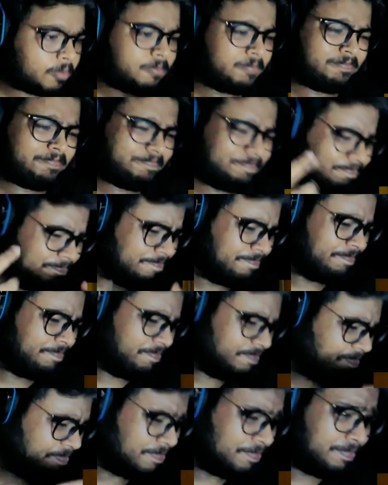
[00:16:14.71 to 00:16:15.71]
Both of my
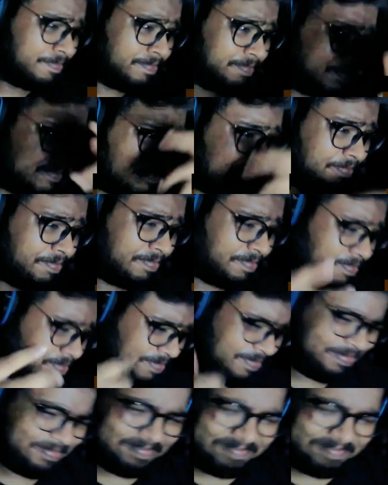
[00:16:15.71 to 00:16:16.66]
kids got it honestly. I'm the